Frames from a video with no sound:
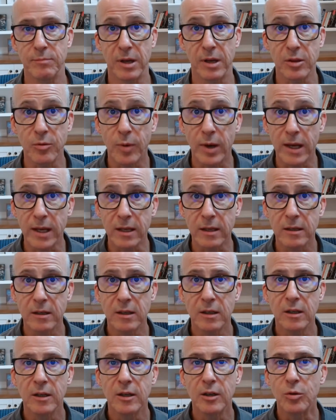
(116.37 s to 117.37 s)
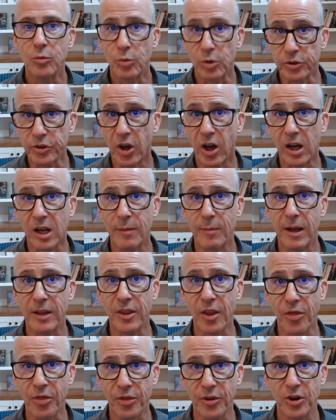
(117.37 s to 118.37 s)
By the way, we'll talk about
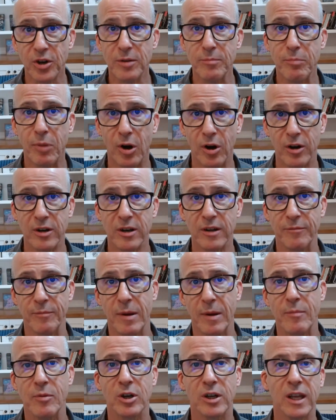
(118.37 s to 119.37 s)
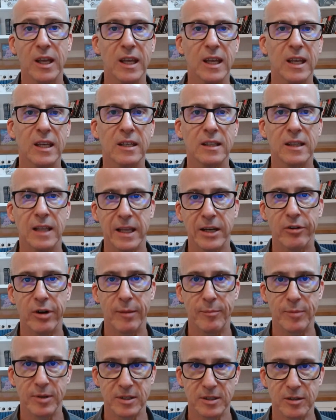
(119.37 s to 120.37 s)
the third part of my book in later
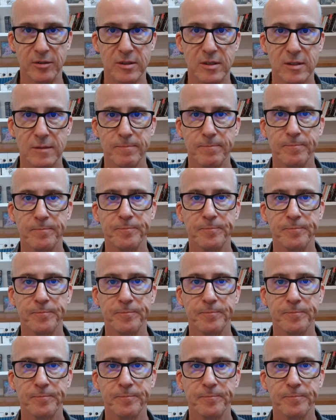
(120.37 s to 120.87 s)
episodes.